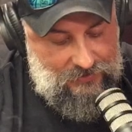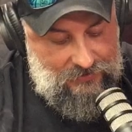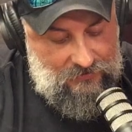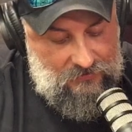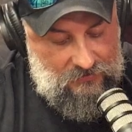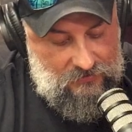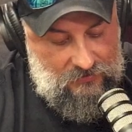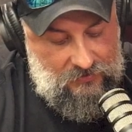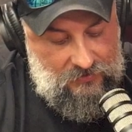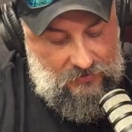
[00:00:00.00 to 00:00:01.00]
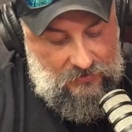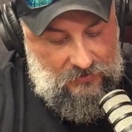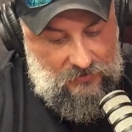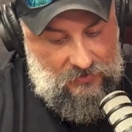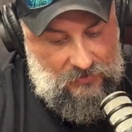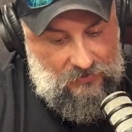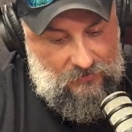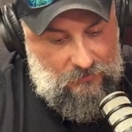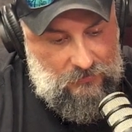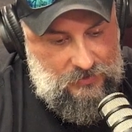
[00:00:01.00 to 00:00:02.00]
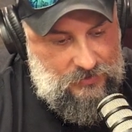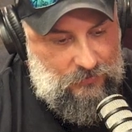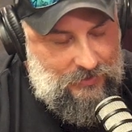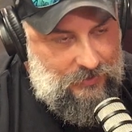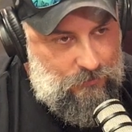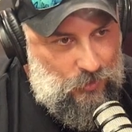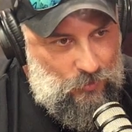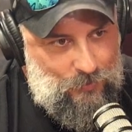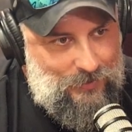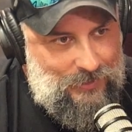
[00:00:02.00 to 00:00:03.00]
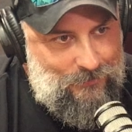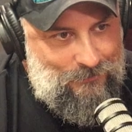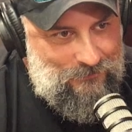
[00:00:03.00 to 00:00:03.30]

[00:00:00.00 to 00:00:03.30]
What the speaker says: good. You just don't want to get poked by them.